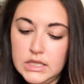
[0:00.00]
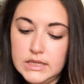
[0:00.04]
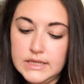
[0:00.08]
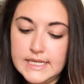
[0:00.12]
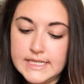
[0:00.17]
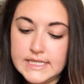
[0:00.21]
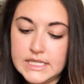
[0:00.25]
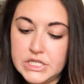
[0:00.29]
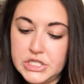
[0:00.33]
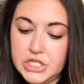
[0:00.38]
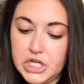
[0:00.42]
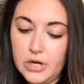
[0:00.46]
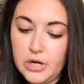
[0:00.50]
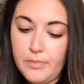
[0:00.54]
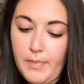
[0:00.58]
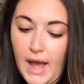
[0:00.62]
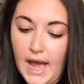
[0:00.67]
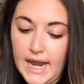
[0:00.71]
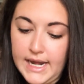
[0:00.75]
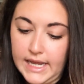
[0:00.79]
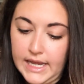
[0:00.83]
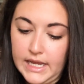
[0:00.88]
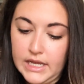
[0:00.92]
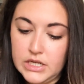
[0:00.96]
Listen to your
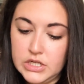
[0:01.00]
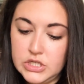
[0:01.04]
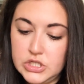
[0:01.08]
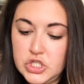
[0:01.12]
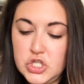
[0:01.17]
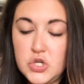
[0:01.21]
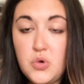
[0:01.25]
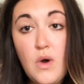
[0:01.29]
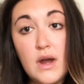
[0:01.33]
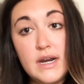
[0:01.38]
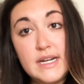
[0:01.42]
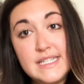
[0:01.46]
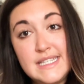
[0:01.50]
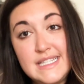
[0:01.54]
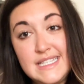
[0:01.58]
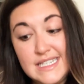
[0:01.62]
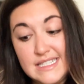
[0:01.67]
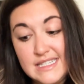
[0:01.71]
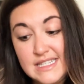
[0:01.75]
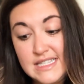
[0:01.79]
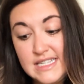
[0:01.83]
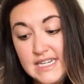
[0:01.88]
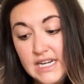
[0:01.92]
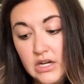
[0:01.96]
body. Do you want to
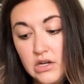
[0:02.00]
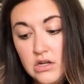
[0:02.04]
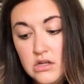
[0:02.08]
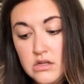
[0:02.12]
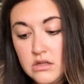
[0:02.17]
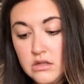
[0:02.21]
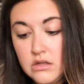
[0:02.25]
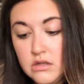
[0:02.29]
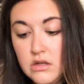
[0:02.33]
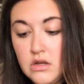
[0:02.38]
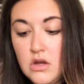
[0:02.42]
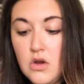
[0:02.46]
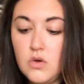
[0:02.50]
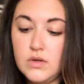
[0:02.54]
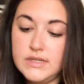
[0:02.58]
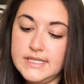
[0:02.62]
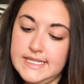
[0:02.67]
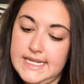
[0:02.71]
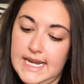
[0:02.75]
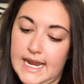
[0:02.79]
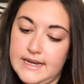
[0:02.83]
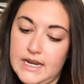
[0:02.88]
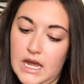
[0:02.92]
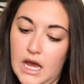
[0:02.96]
sit still,
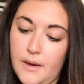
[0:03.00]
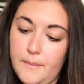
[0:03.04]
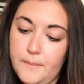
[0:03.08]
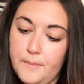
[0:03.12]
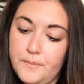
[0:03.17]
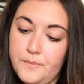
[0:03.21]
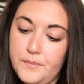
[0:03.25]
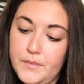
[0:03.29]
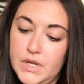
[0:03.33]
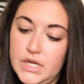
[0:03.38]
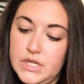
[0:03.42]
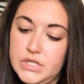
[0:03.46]
stand up?